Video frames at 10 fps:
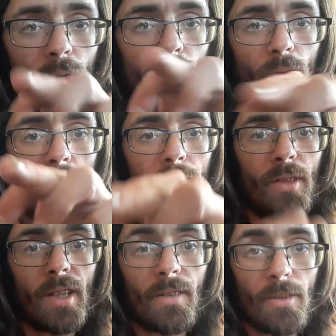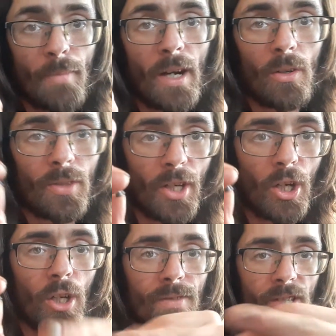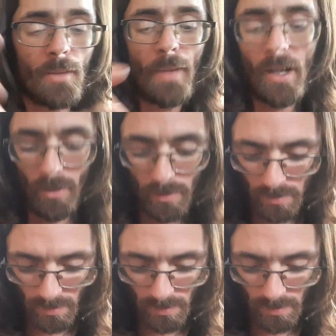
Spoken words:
rifling of the barrel, the curves in the barrel,